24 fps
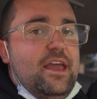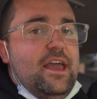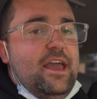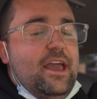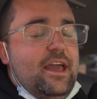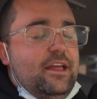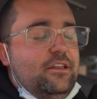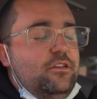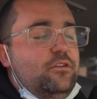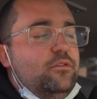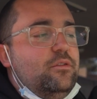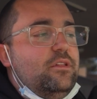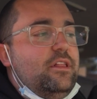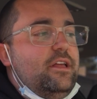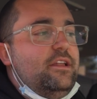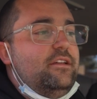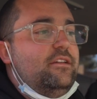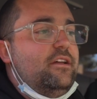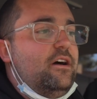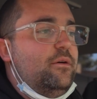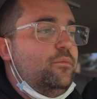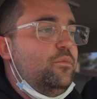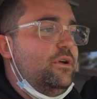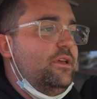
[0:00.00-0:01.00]
and you will
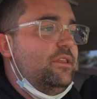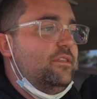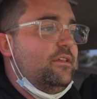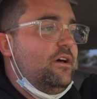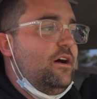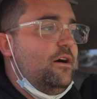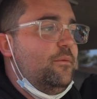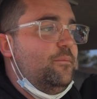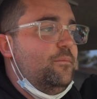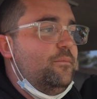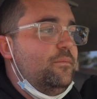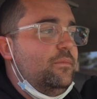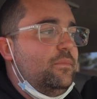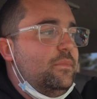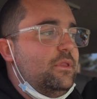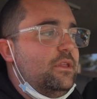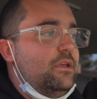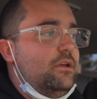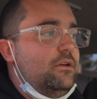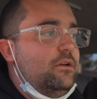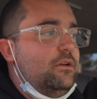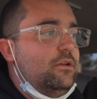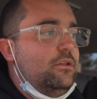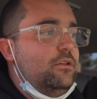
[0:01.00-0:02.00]
end up with
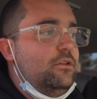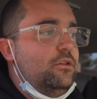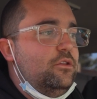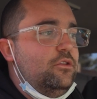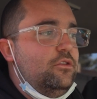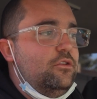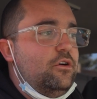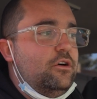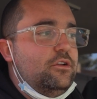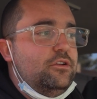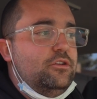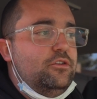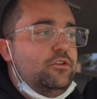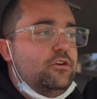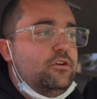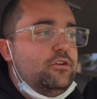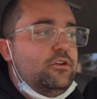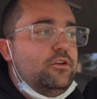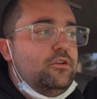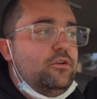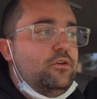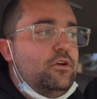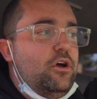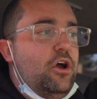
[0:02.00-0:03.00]
not
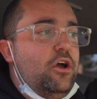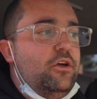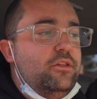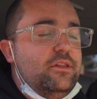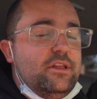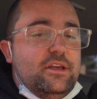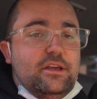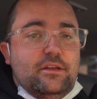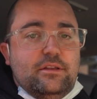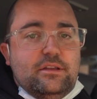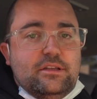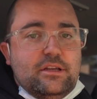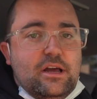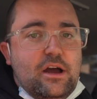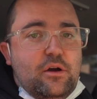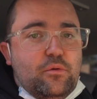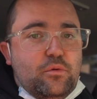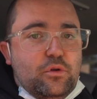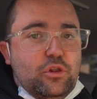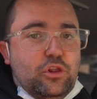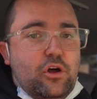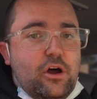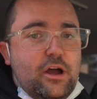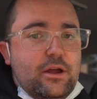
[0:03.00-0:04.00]
only a
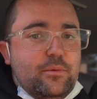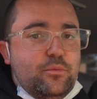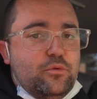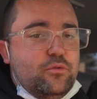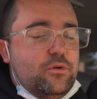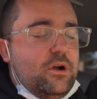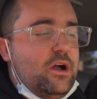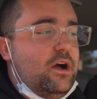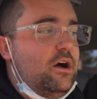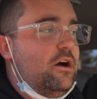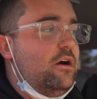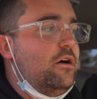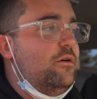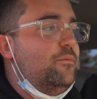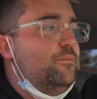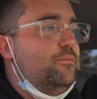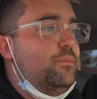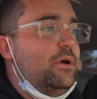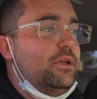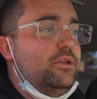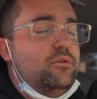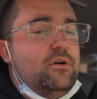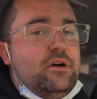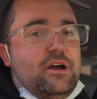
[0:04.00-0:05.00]
reliable car,
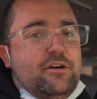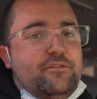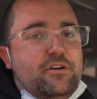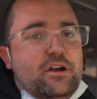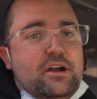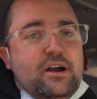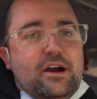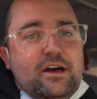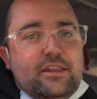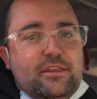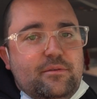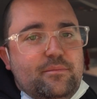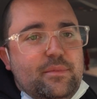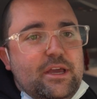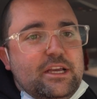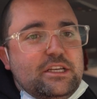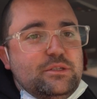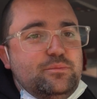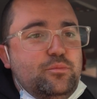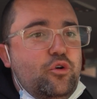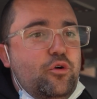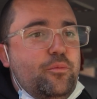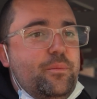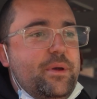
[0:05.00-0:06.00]
but you'll have a car that
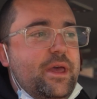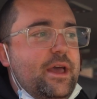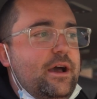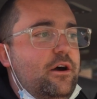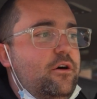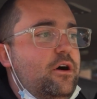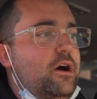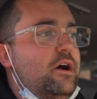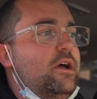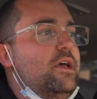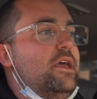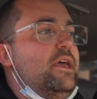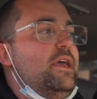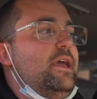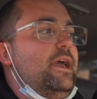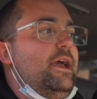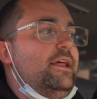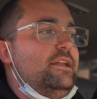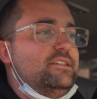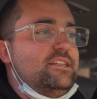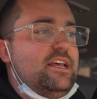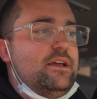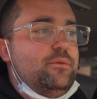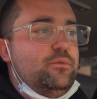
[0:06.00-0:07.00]
makes more power
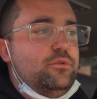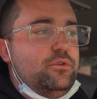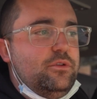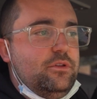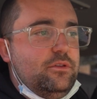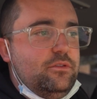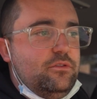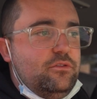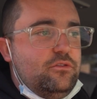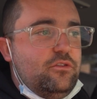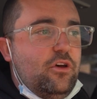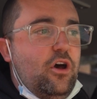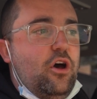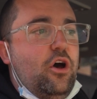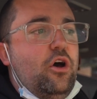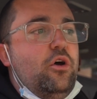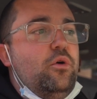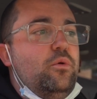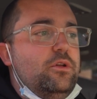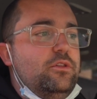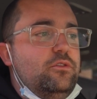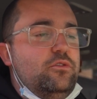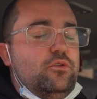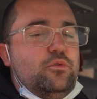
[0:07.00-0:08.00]
and is able to
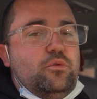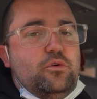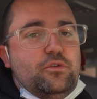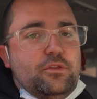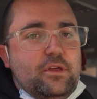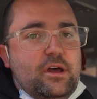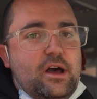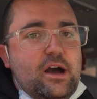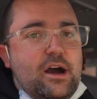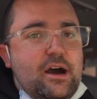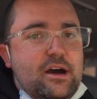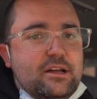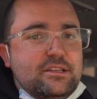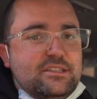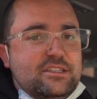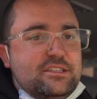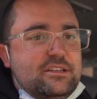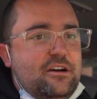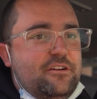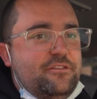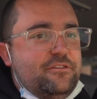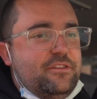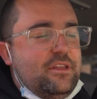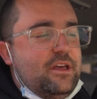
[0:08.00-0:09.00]
tow and do all the hard
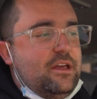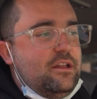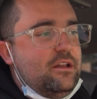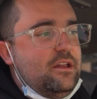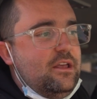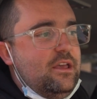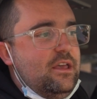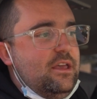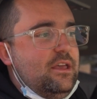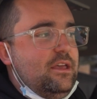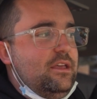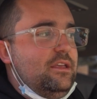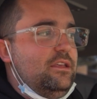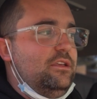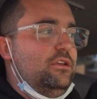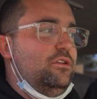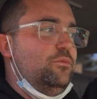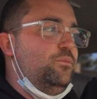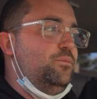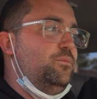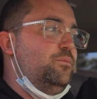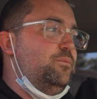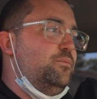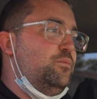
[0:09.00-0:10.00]
stuff that
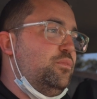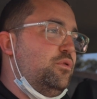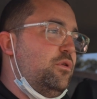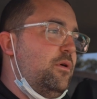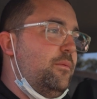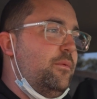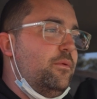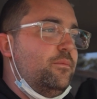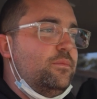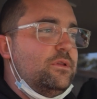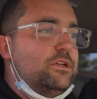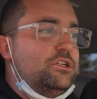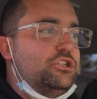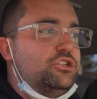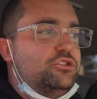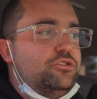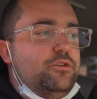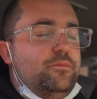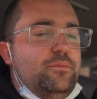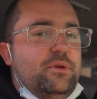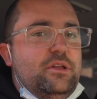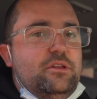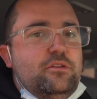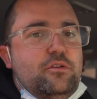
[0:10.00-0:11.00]
you probably
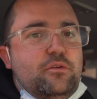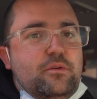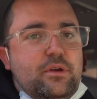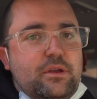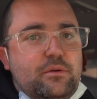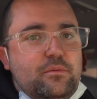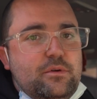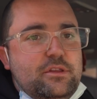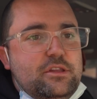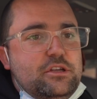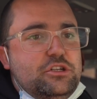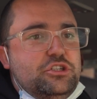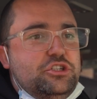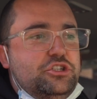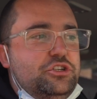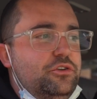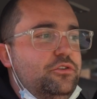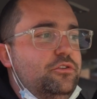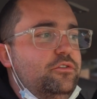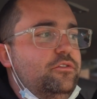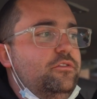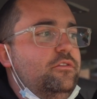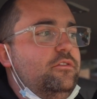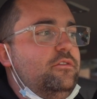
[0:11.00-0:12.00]
shouldn't be doing with a
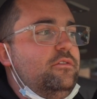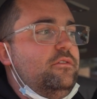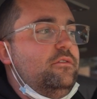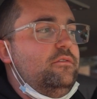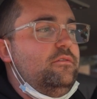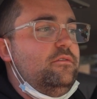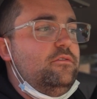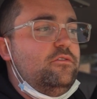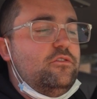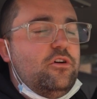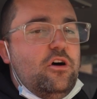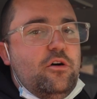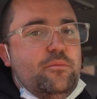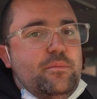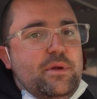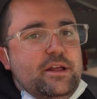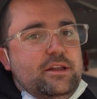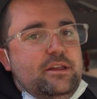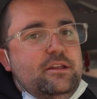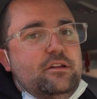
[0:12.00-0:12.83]
tuned top mount